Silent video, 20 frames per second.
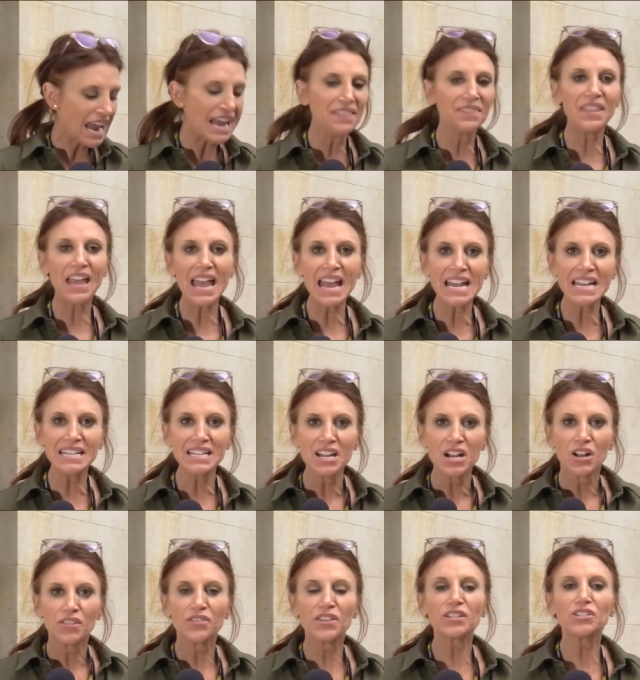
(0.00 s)
And then
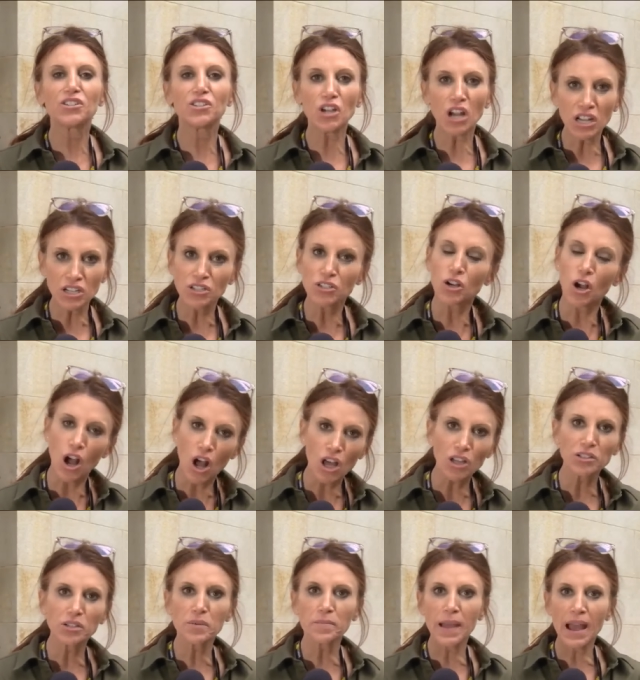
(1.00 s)
the judge
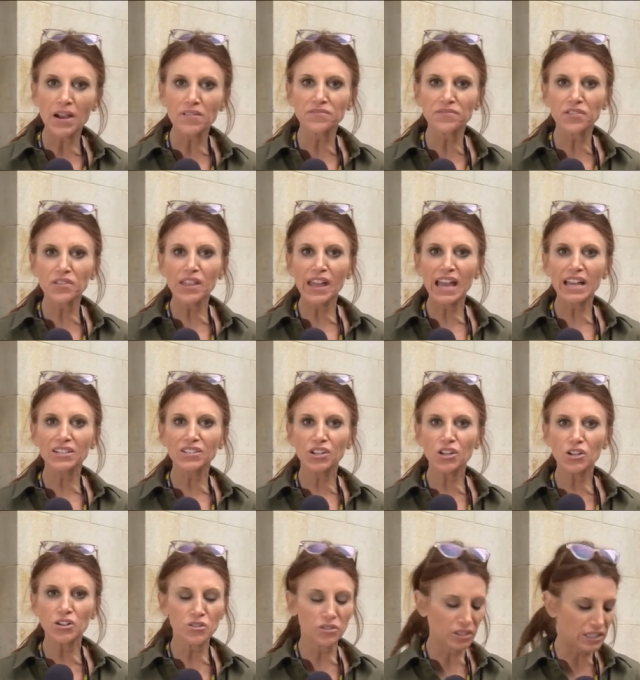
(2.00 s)
called him out for that
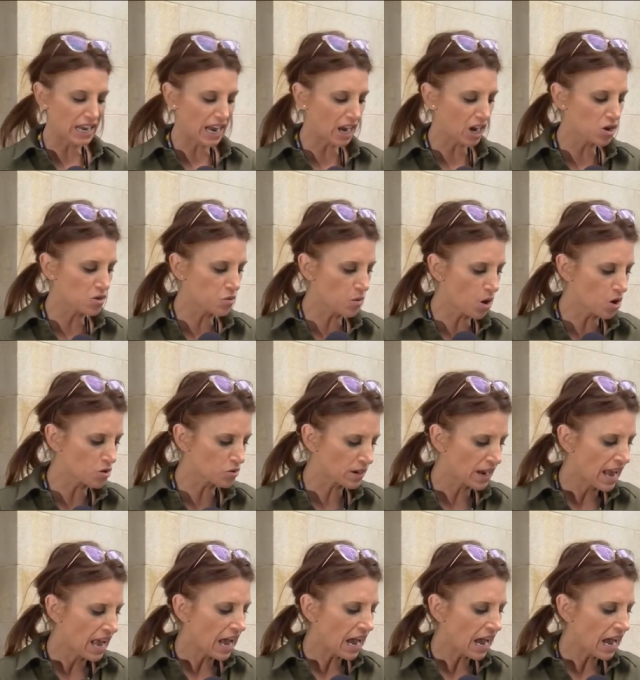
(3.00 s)
too, saying, quote,